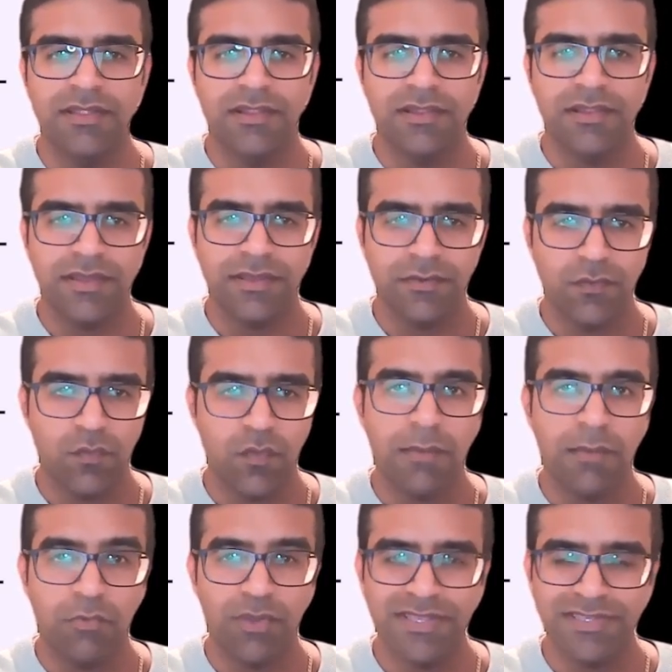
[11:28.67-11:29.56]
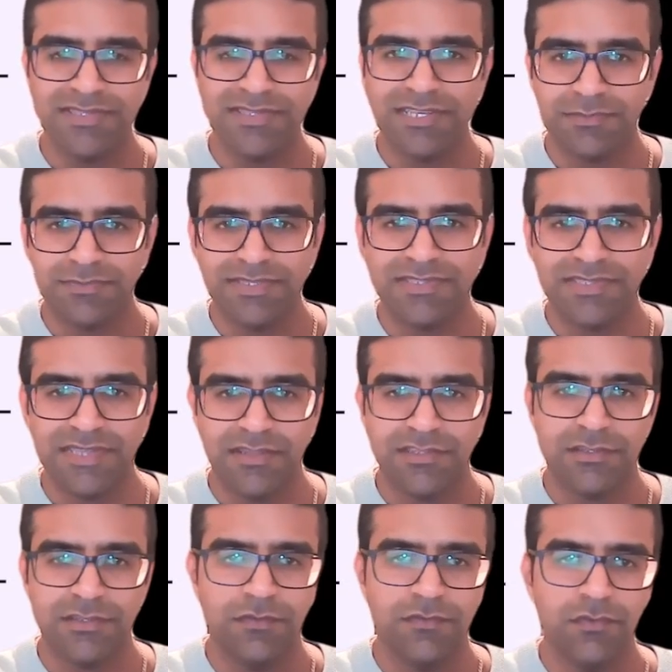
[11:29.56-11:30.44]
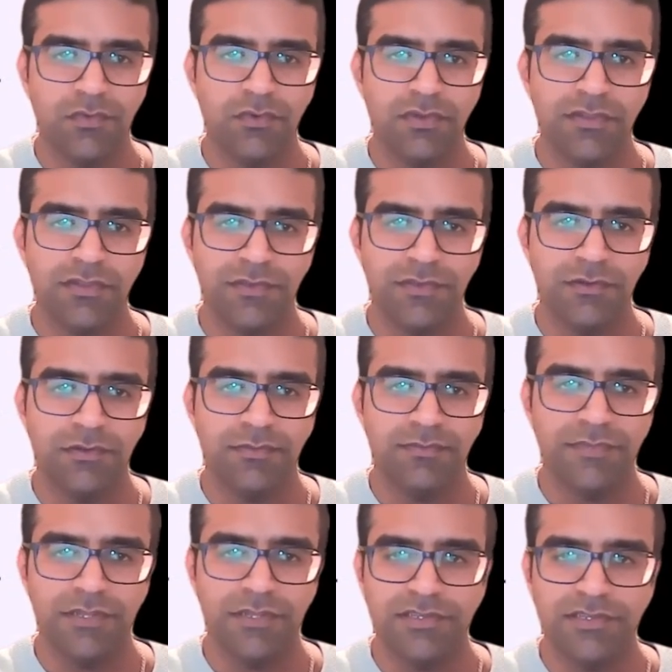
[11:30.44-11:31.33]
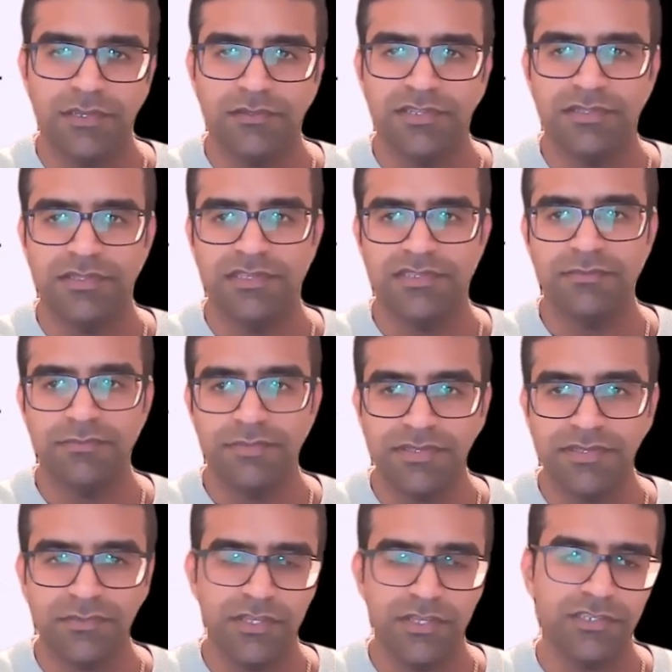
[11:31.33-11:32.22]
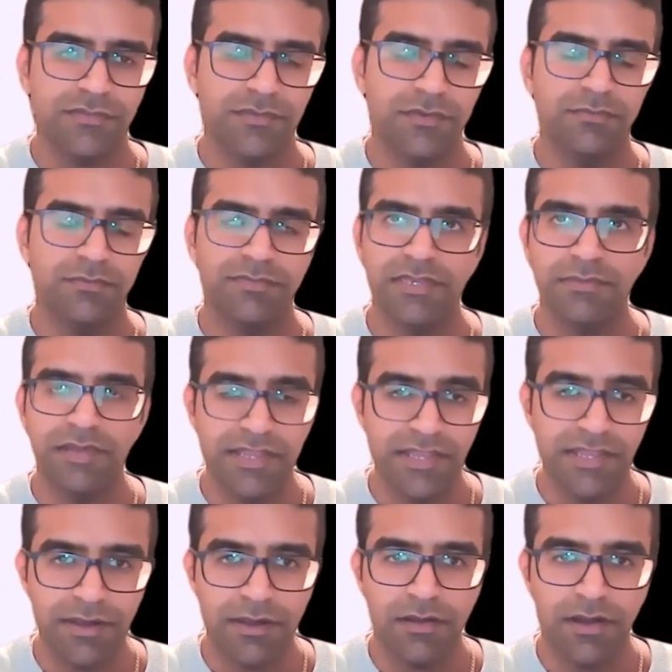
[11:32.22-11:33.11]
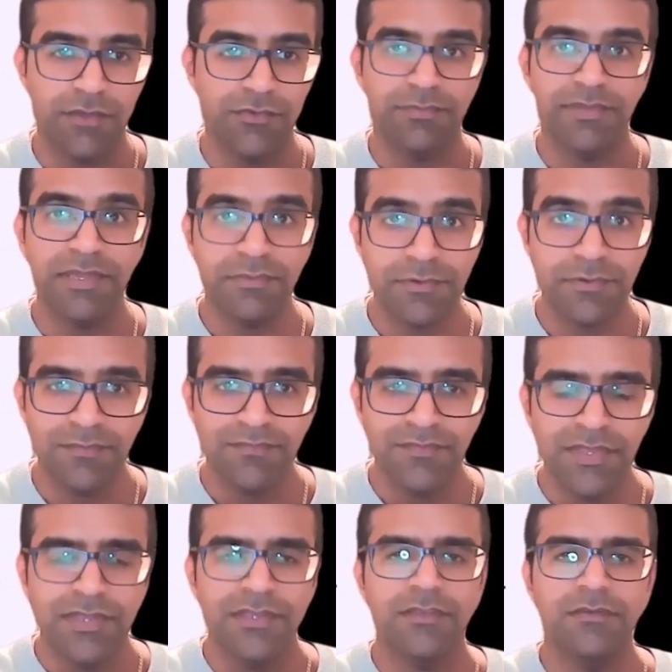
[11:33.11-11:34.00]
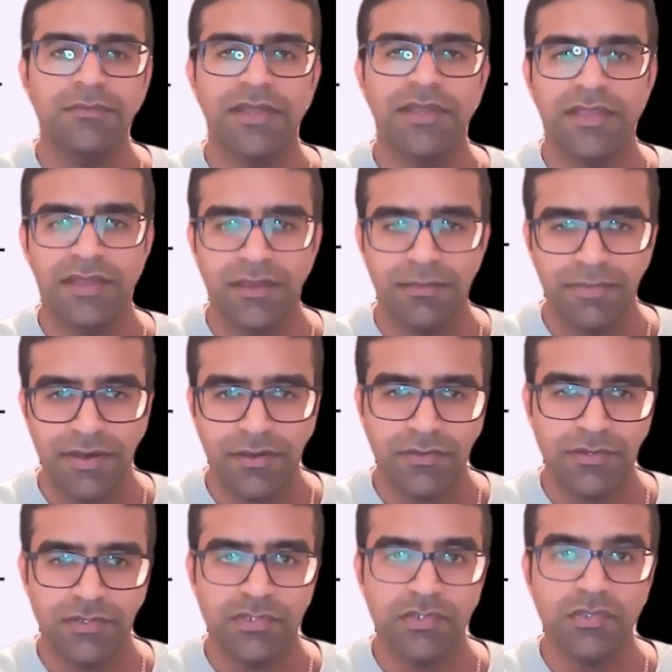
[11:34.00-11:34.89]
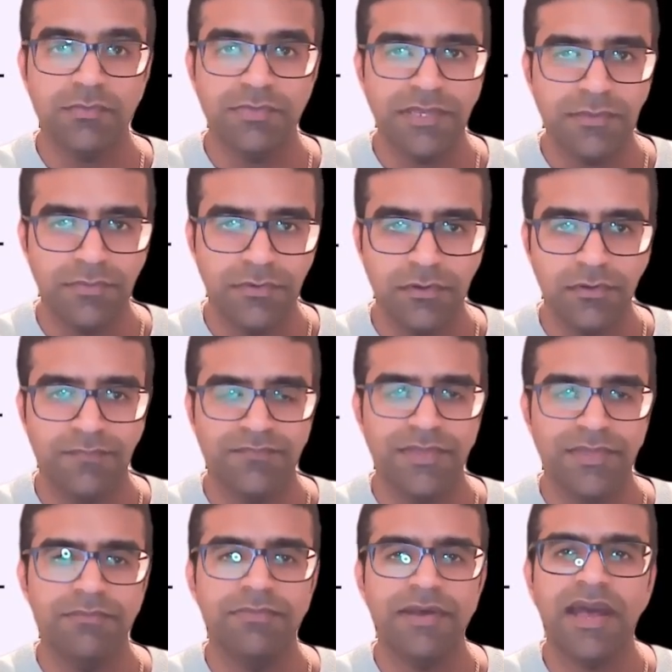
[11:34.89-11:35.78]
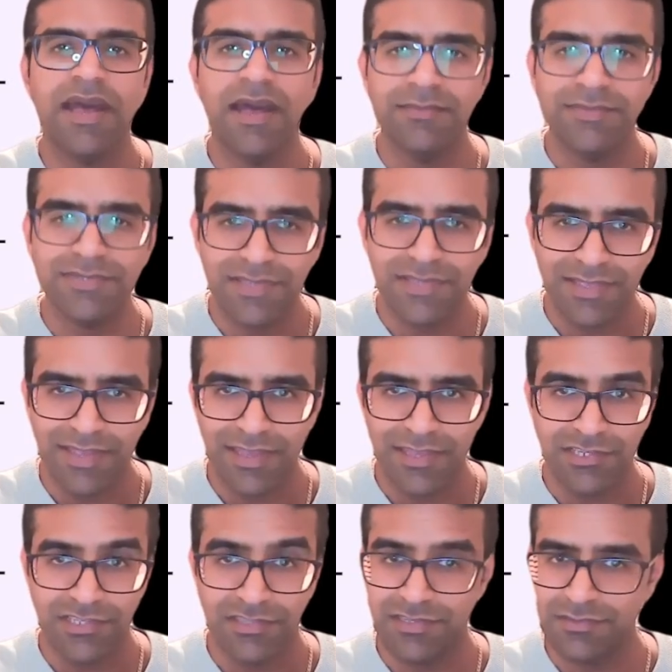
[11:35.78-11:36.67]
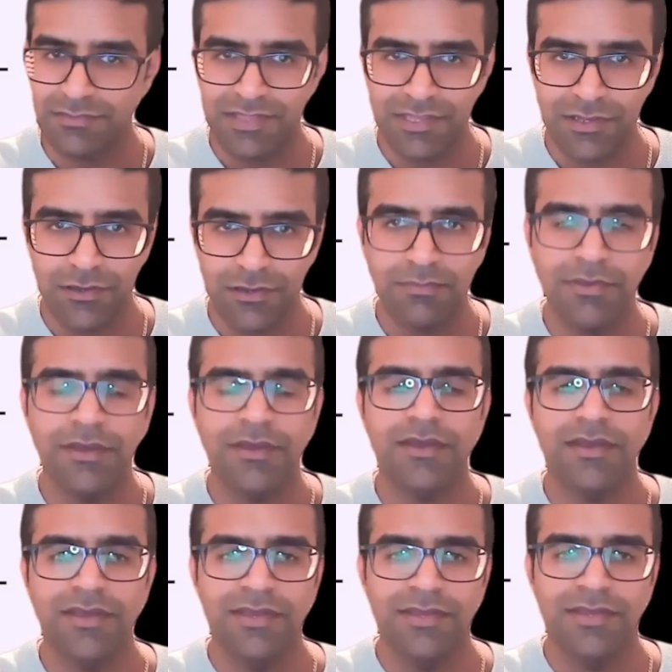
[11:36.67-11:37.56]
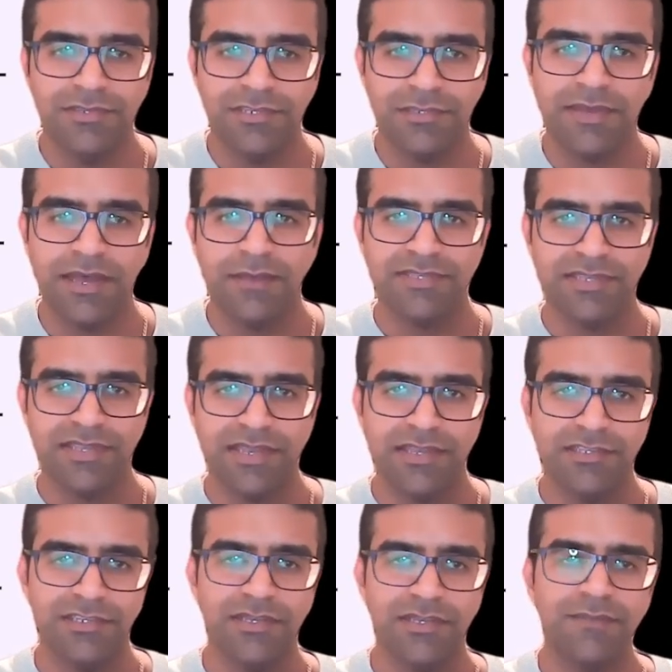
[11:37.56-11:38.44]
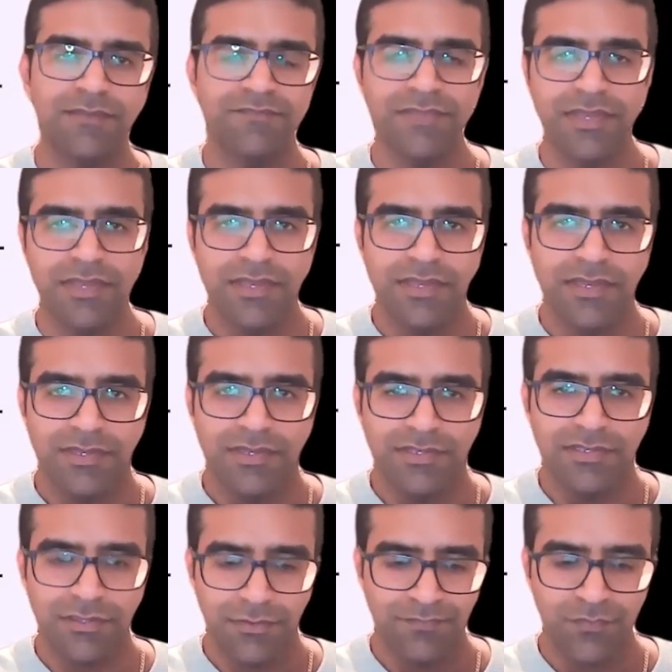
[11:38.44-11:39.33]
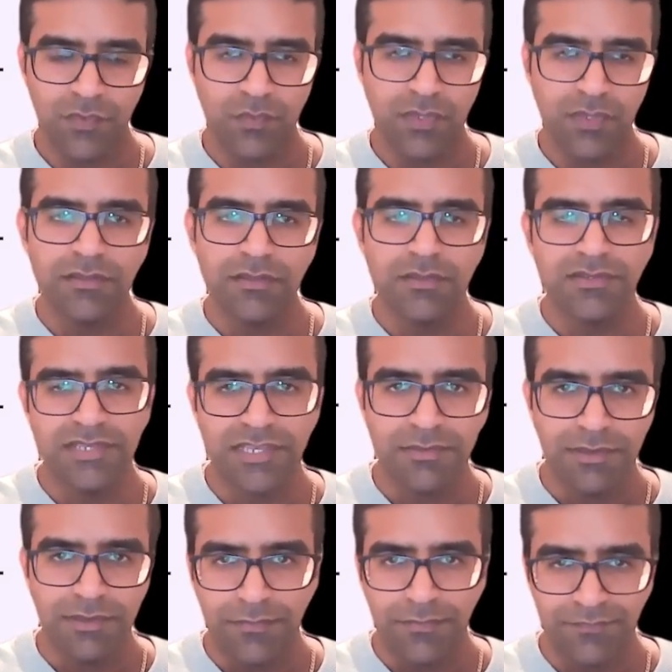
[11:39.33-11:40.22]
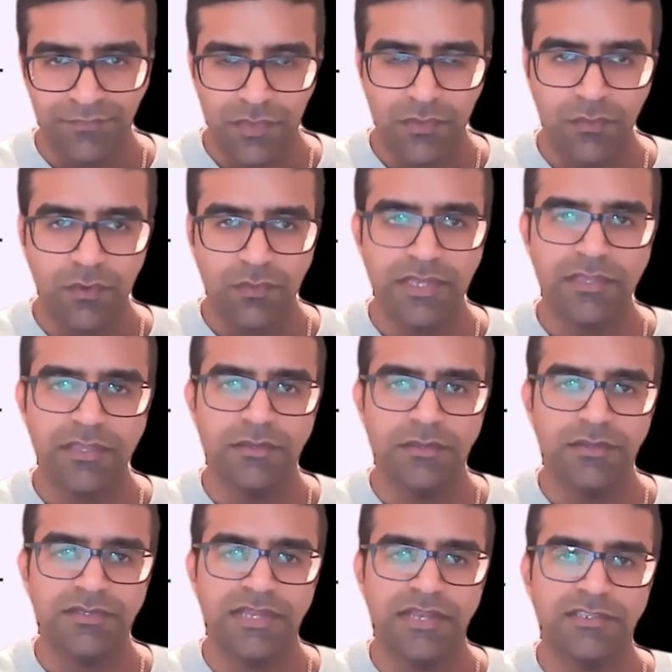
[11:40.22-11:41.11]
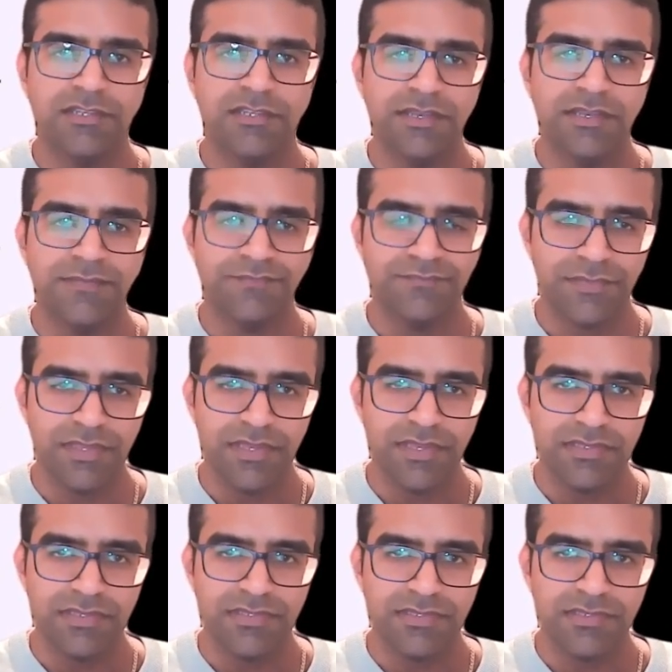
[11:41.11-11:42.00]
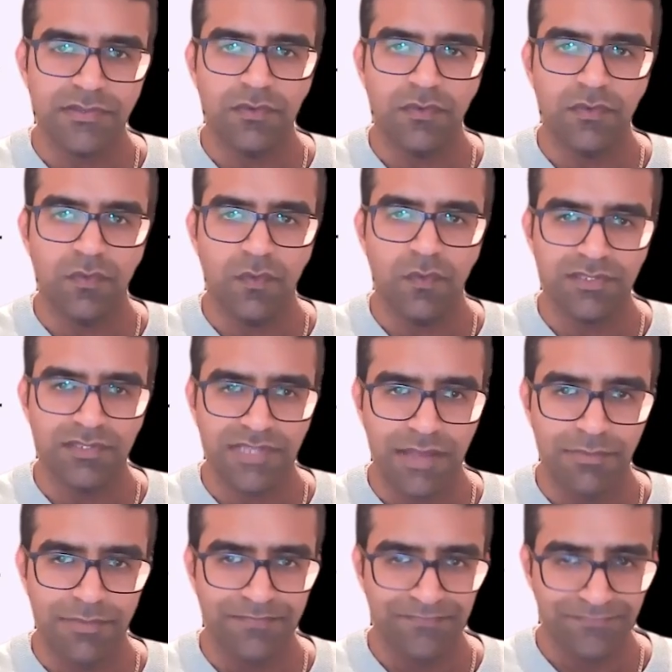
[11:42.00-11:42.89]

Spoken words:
like 1.6% overall if you're, totaling these numbers, which if you're emailing about 100 people, you might get about two people perhaps engaging. It doesn't mean they're going to book, just perhaps engaging. So we don't use email. What we use actually is WhatsApp.